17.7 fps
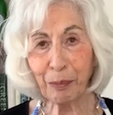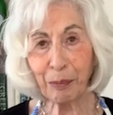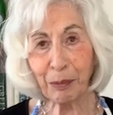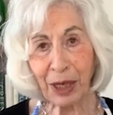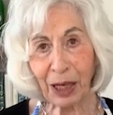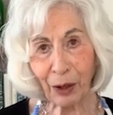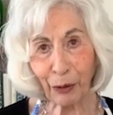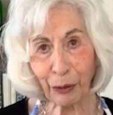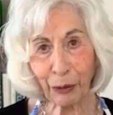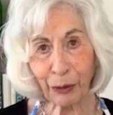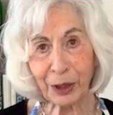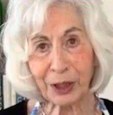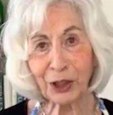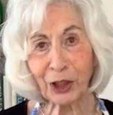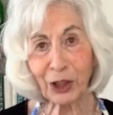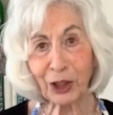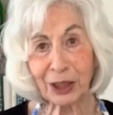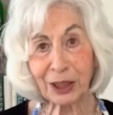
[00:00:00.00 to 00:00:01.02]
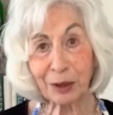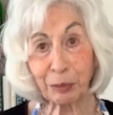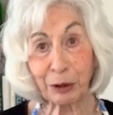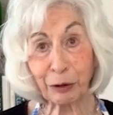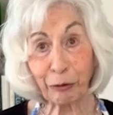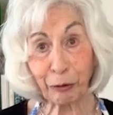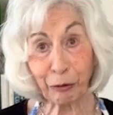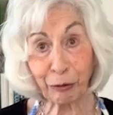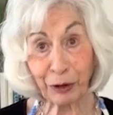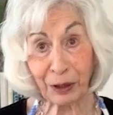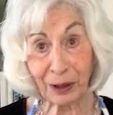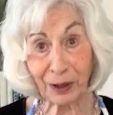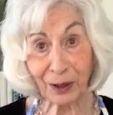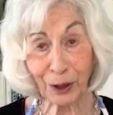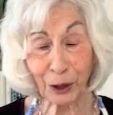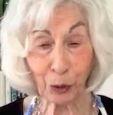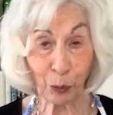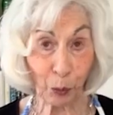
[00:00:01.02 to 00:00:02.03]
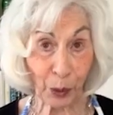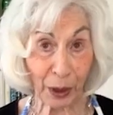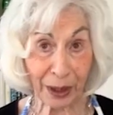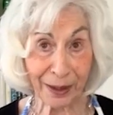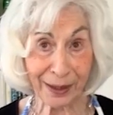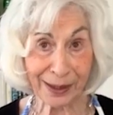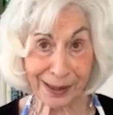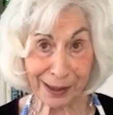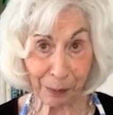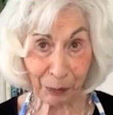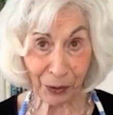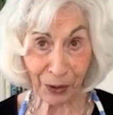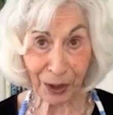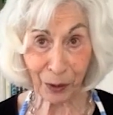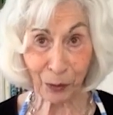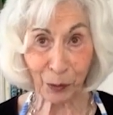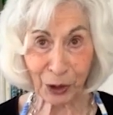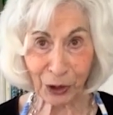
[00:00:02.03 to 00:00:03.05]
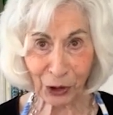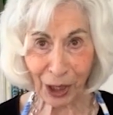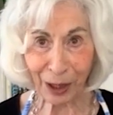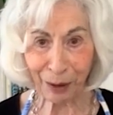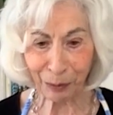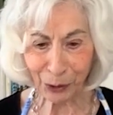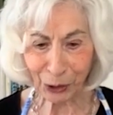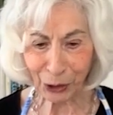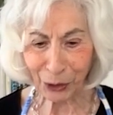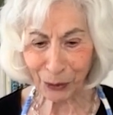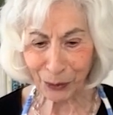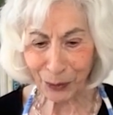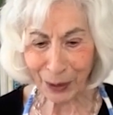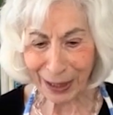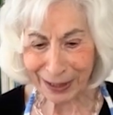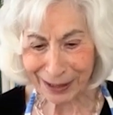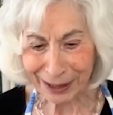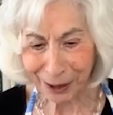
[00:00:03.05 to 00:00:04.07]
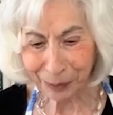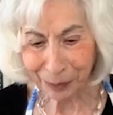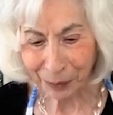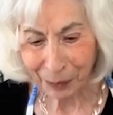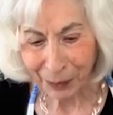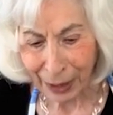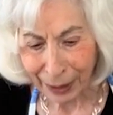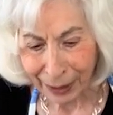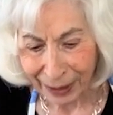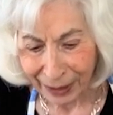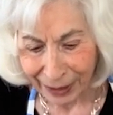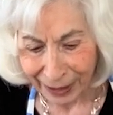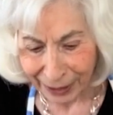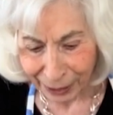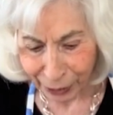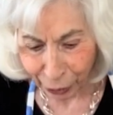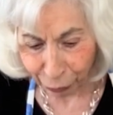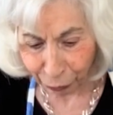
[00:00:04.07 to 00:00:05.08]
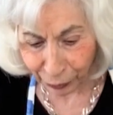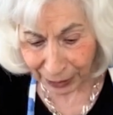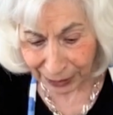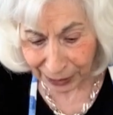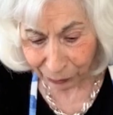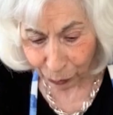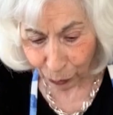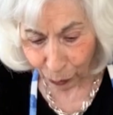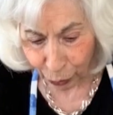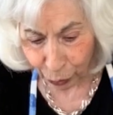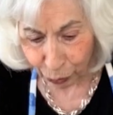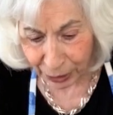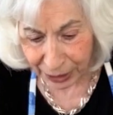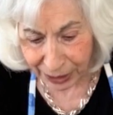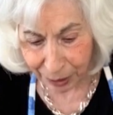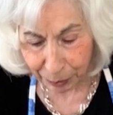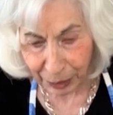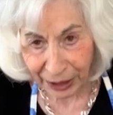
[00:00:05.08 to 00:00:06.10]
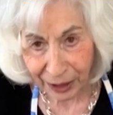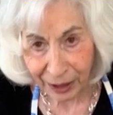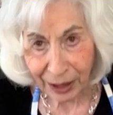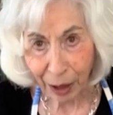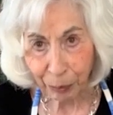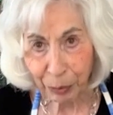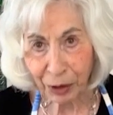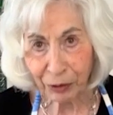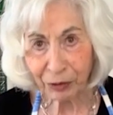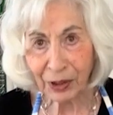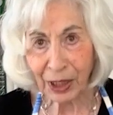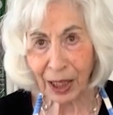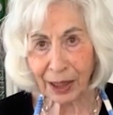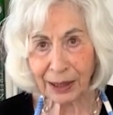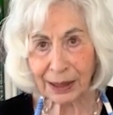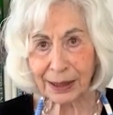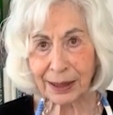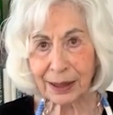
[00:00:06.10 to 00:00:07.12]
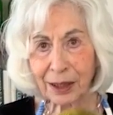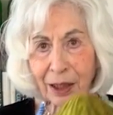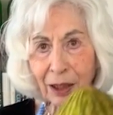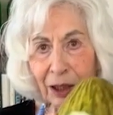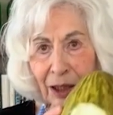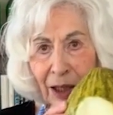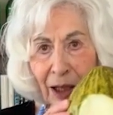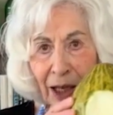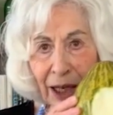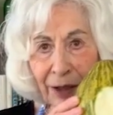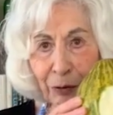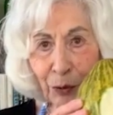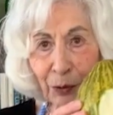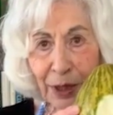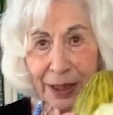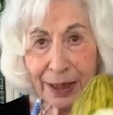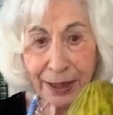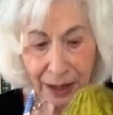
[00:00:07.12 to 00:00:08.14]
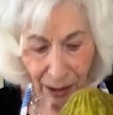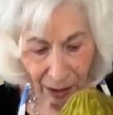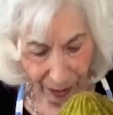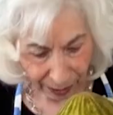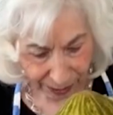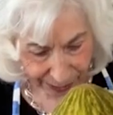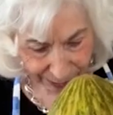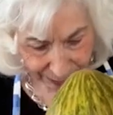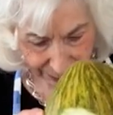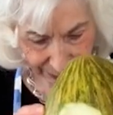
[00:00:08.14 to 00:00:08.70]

mouth is going to be filled with something, which I will show you later. So first of all, you need to make a couple of cuts. I've already cut,